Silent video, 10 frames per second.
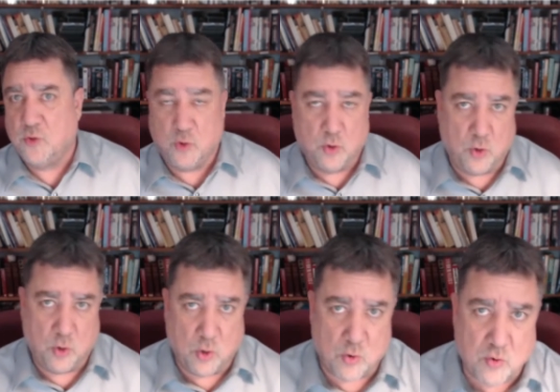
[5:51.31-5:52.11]

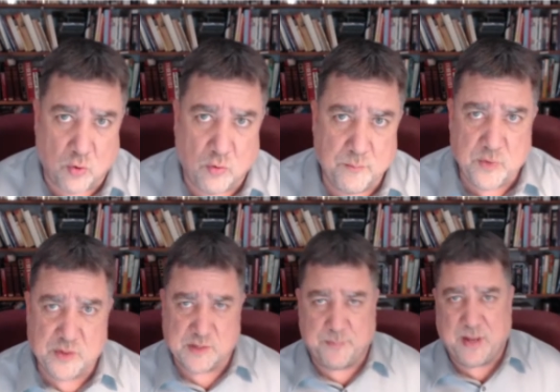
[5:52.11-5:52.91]
local
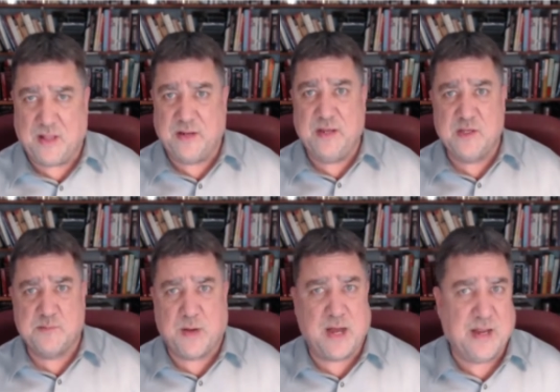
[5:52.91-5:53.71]
municipalities,
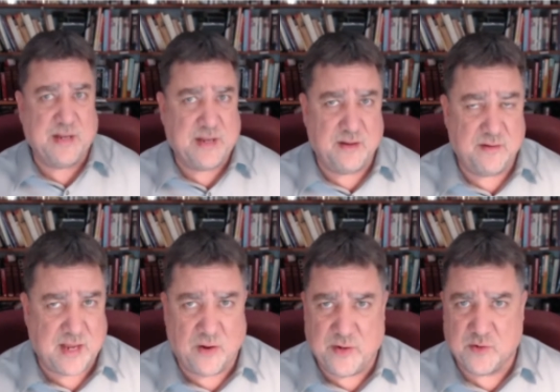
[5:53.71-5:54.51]
by
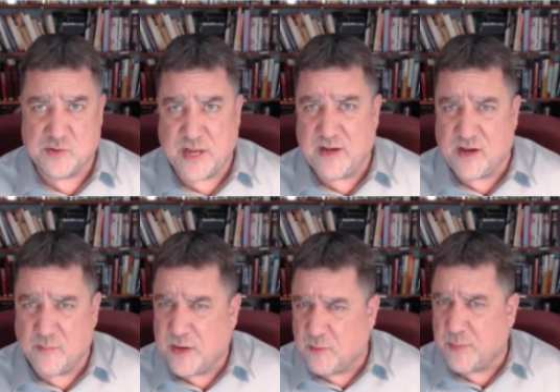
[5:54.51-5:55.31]
county or state
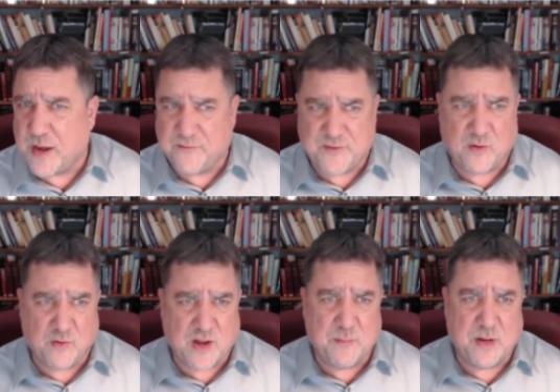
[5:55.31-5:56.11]
government, or by the federal
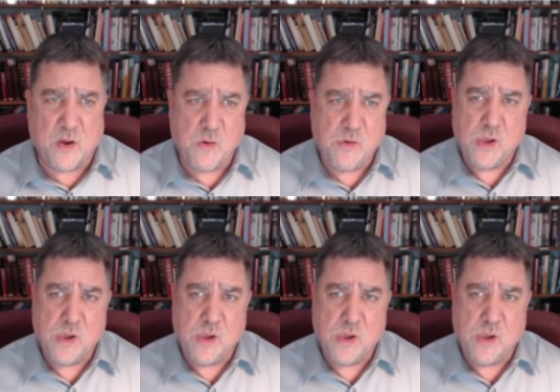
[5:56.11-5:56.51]
government?